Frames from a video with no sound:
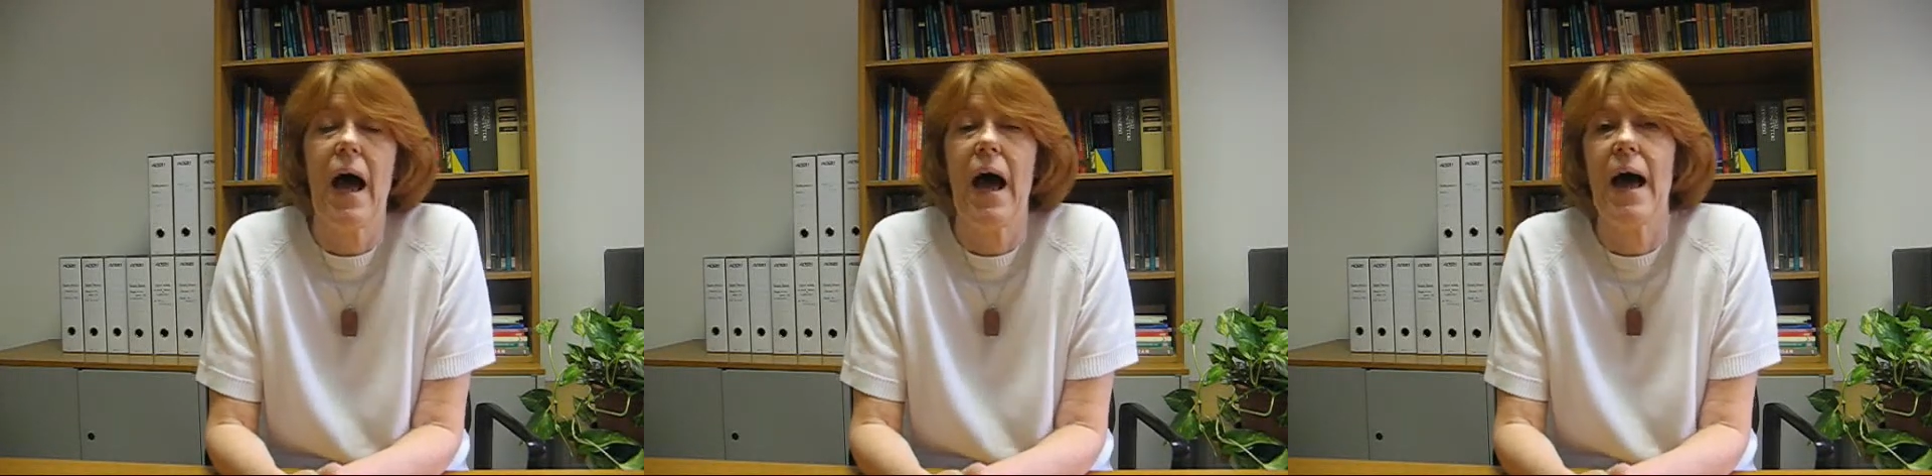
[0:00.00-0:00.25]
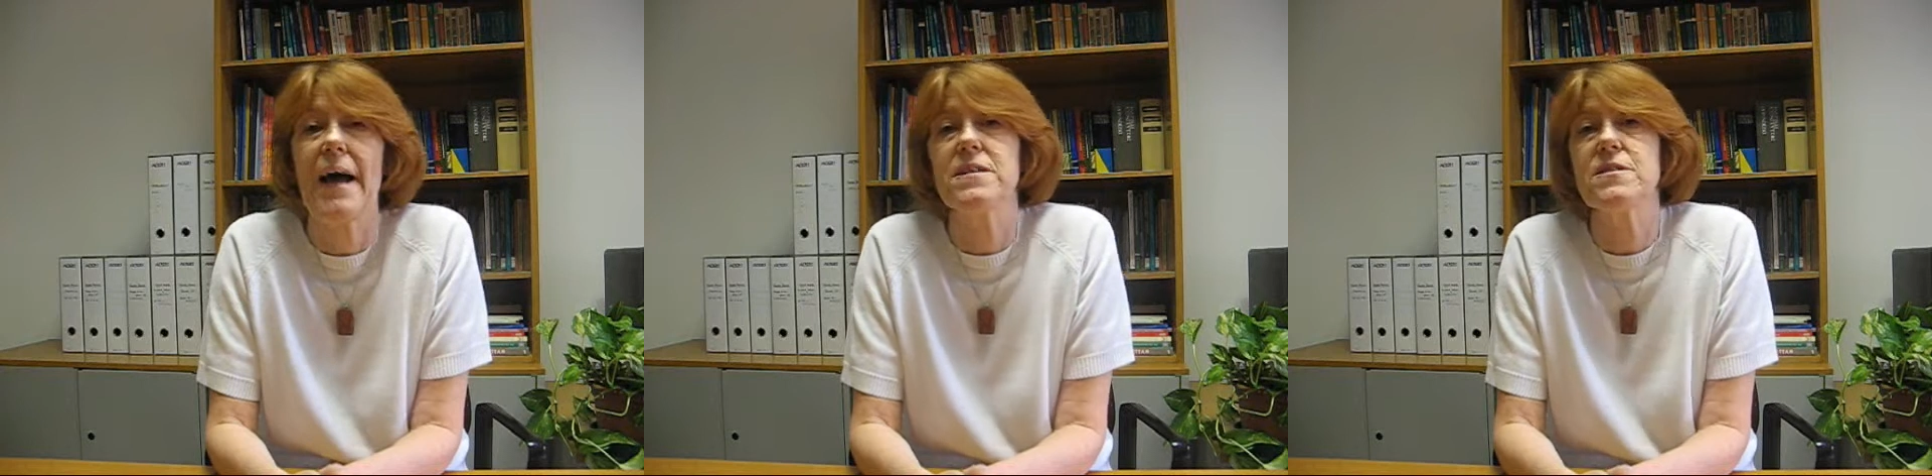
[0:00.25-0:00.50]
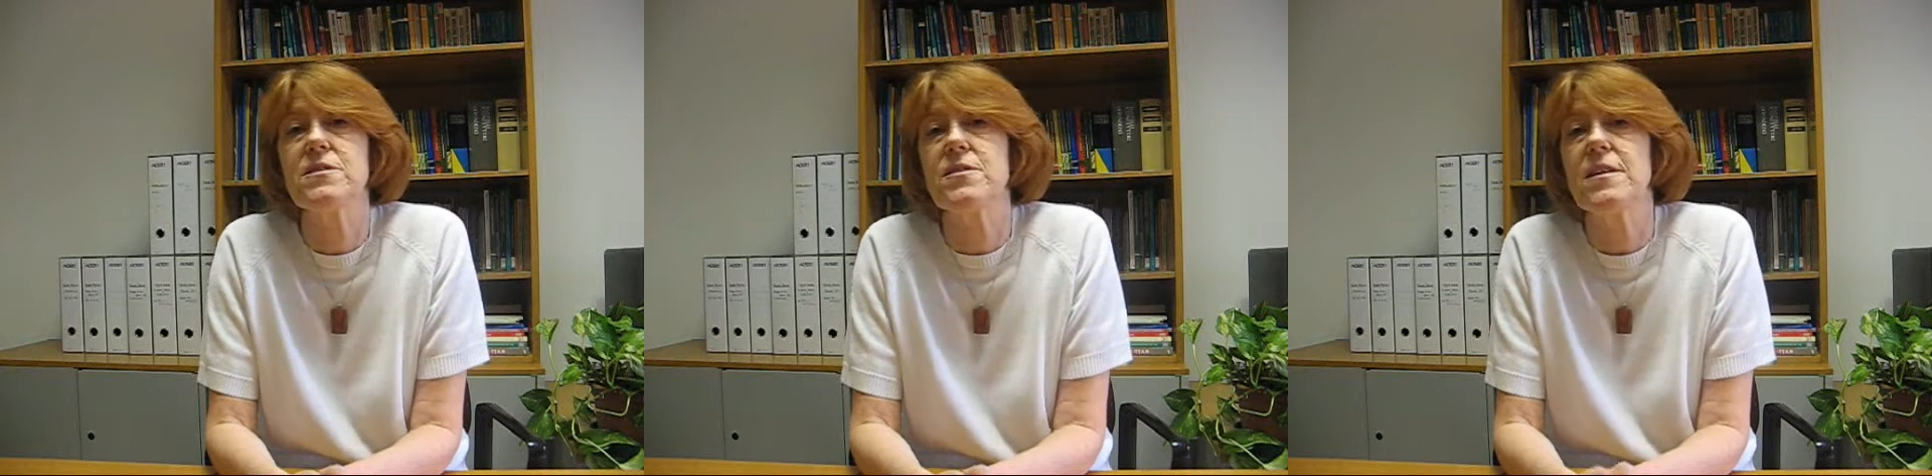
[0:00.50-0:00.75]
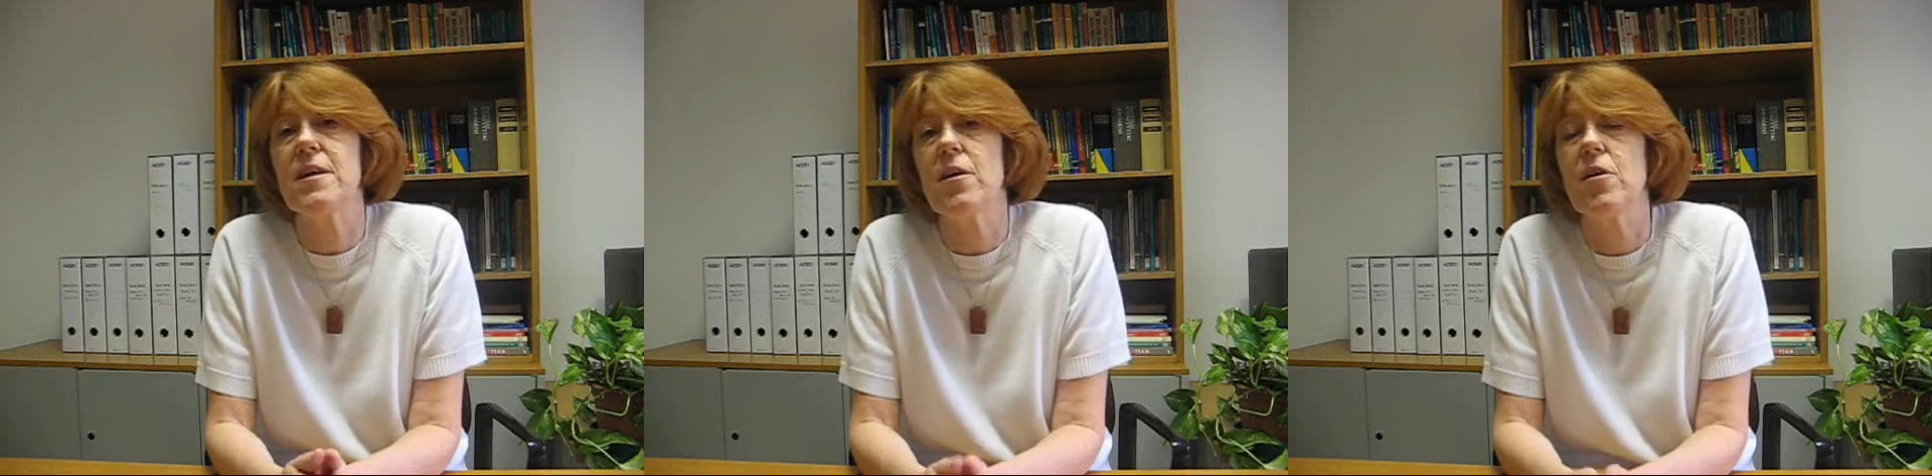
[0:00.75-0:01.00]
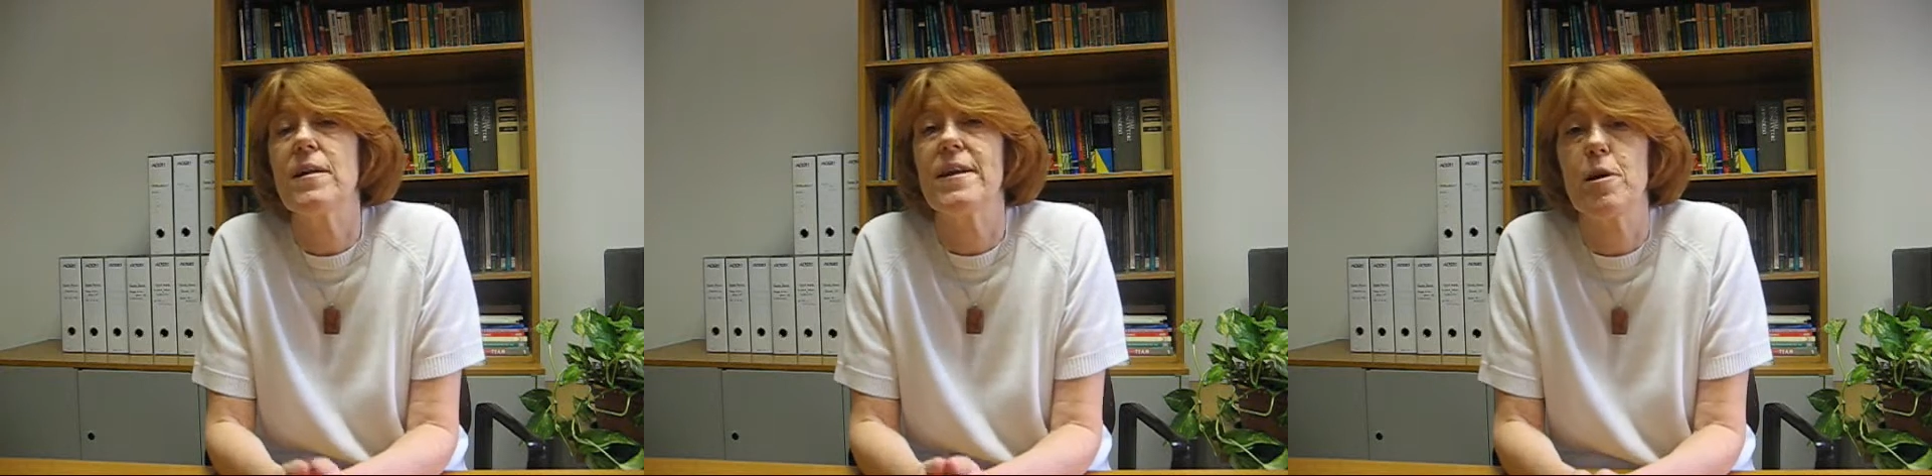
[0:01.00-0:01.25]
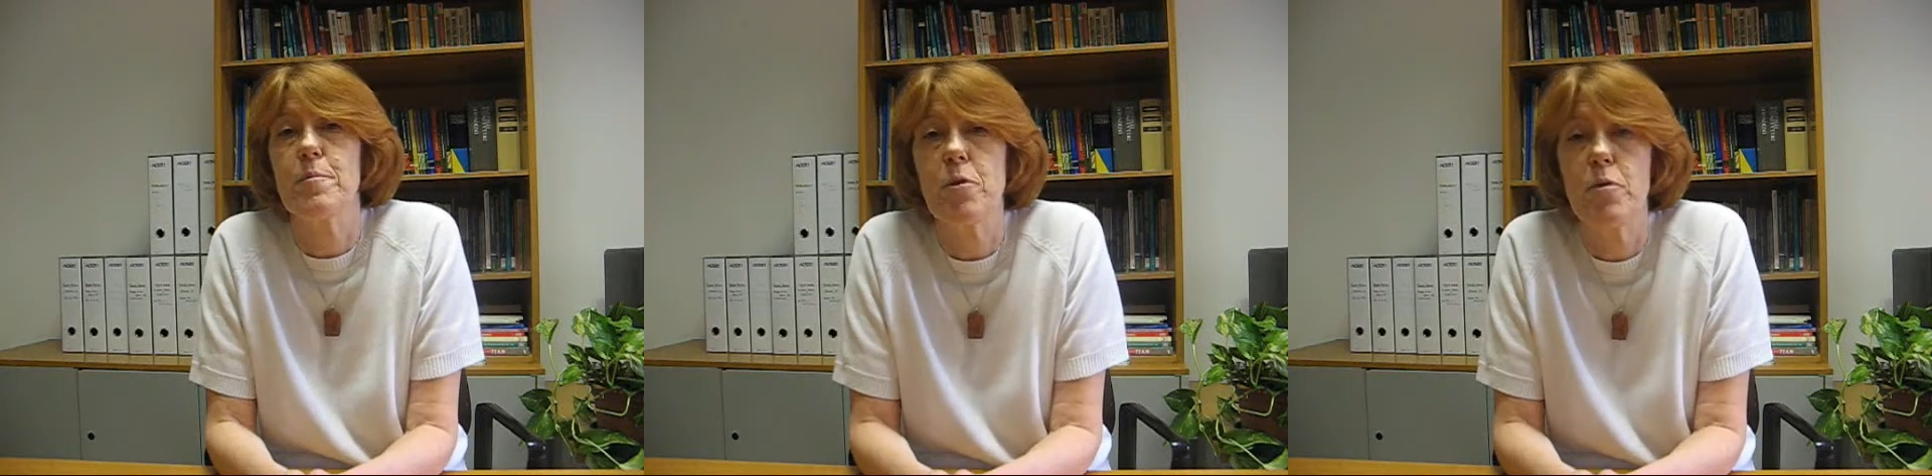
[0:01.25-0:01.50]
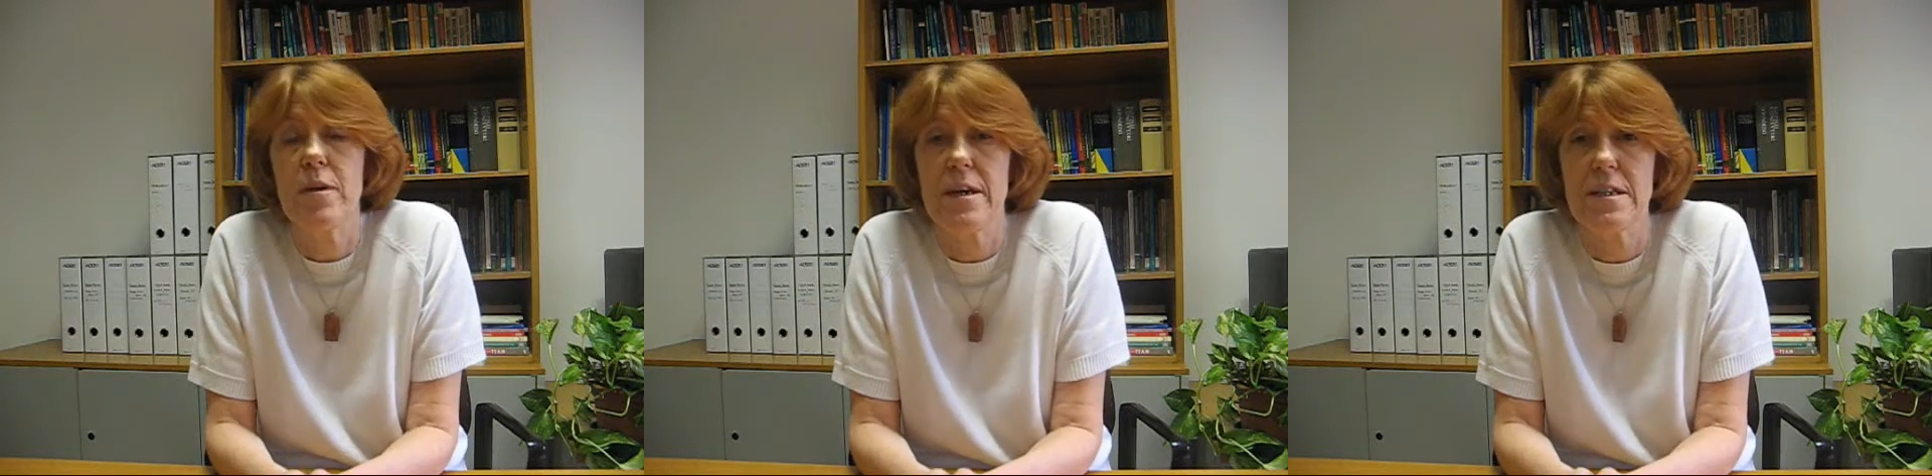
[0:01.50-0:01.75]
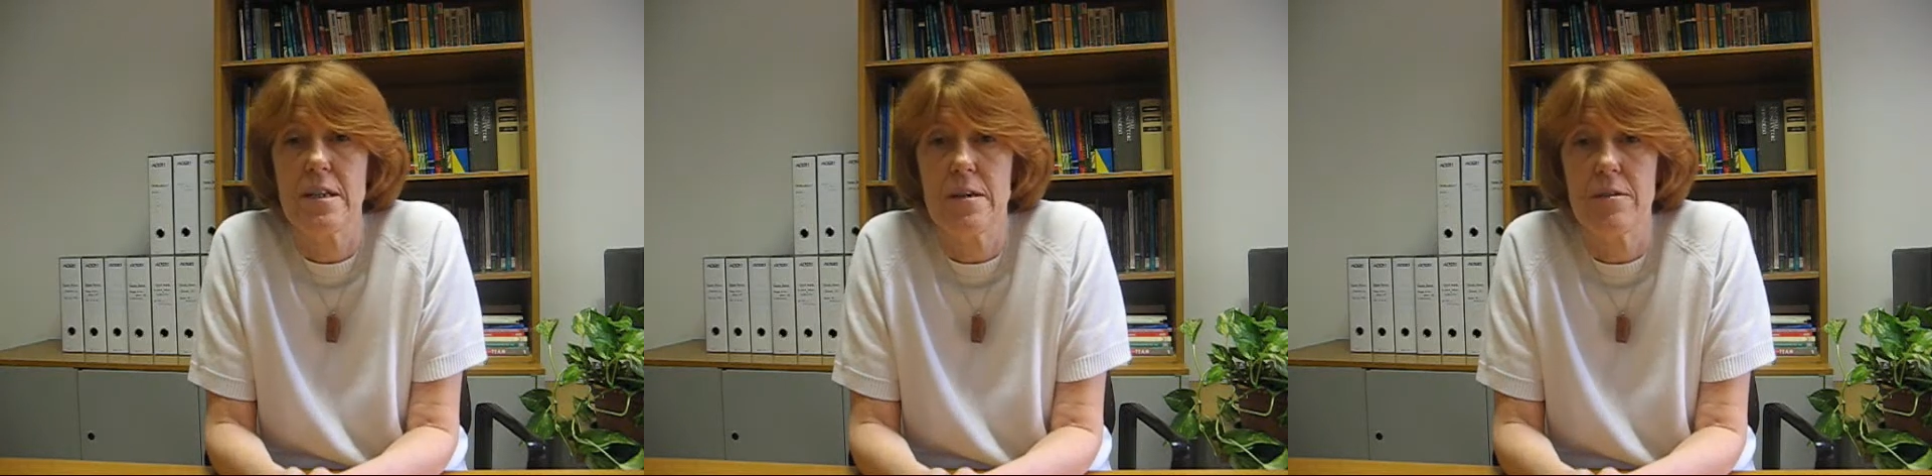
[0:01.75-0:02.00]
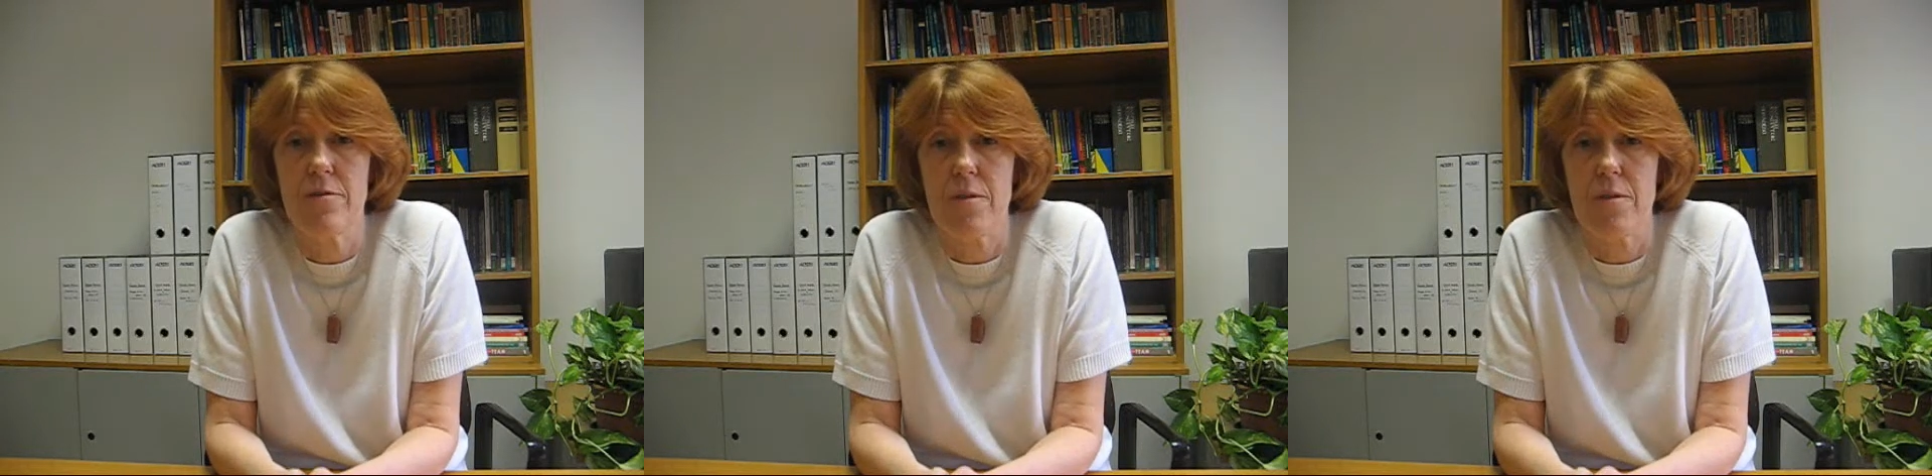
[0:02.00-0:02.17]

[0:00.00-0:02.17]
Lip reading: and the early communicative